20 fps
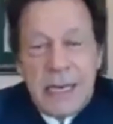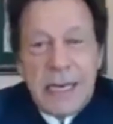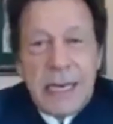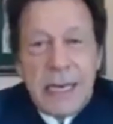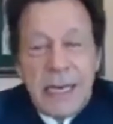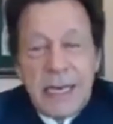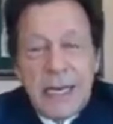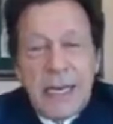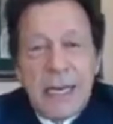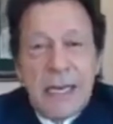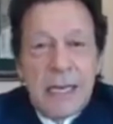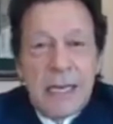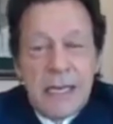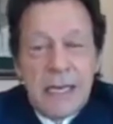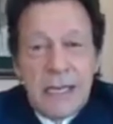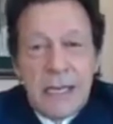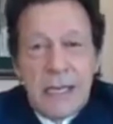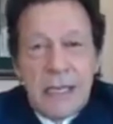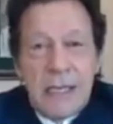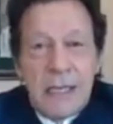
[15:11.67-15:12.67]
And
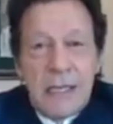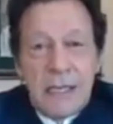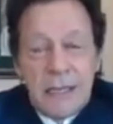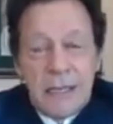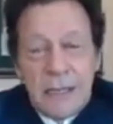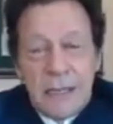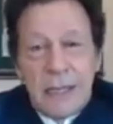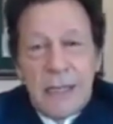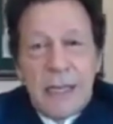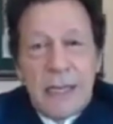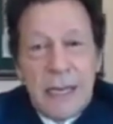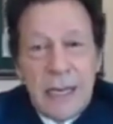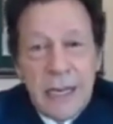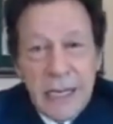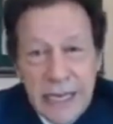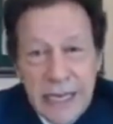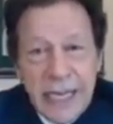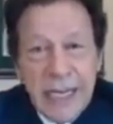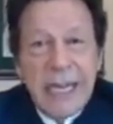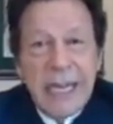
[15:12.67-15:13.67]

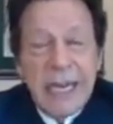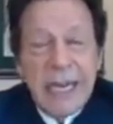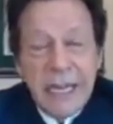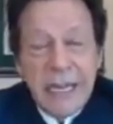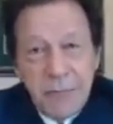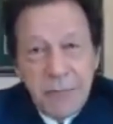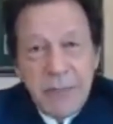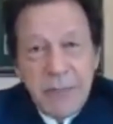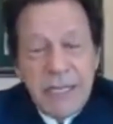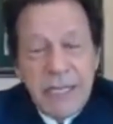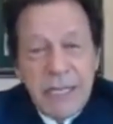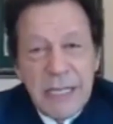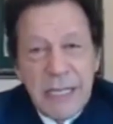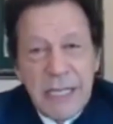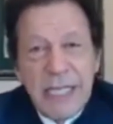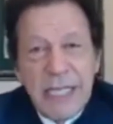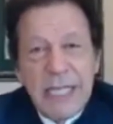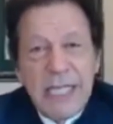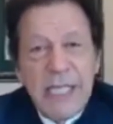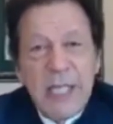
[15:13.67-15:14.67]
again, I repeat,
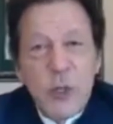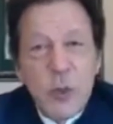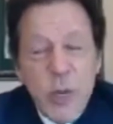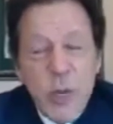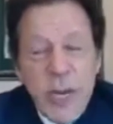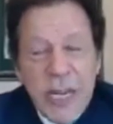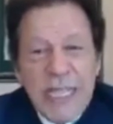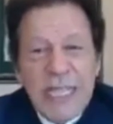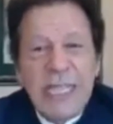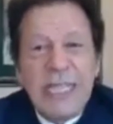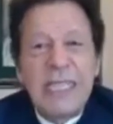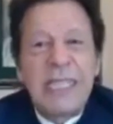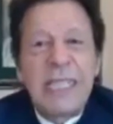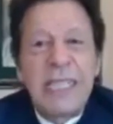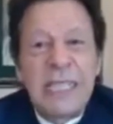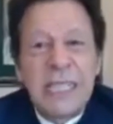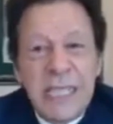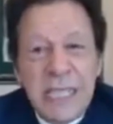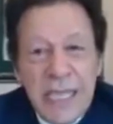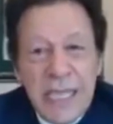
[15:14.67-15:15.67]
it's
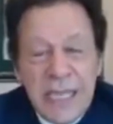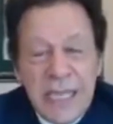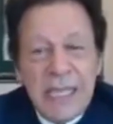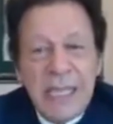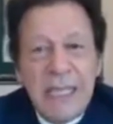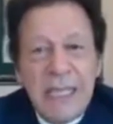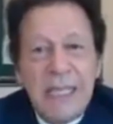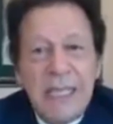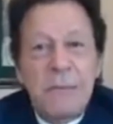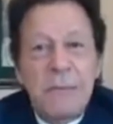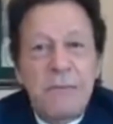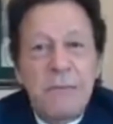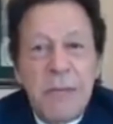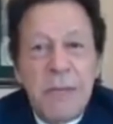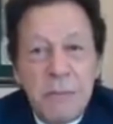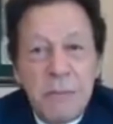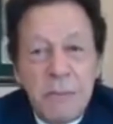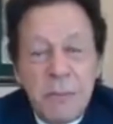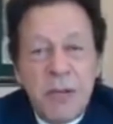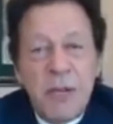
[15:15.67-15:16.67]
26 days the
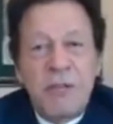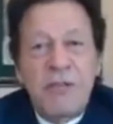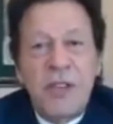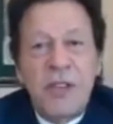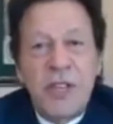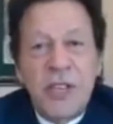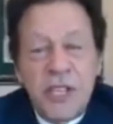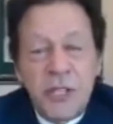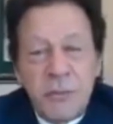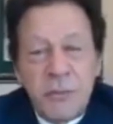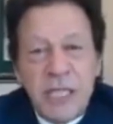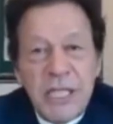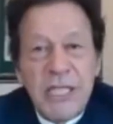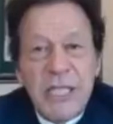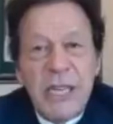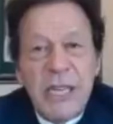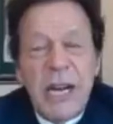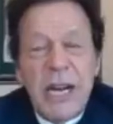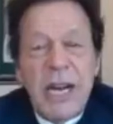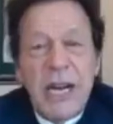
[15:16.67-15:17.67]
people of
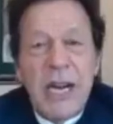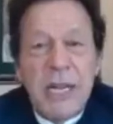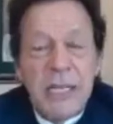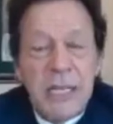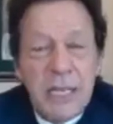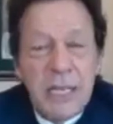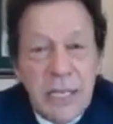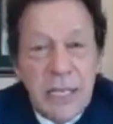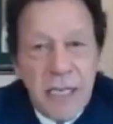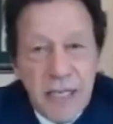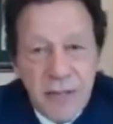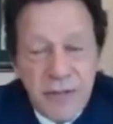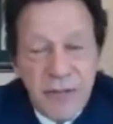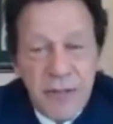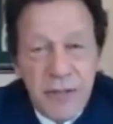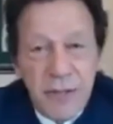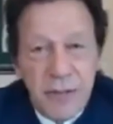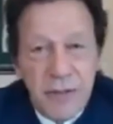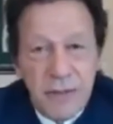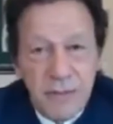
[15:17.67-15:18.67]
Kashmir are under
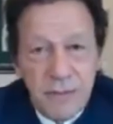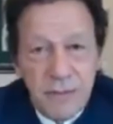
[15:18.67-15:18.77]
curfew.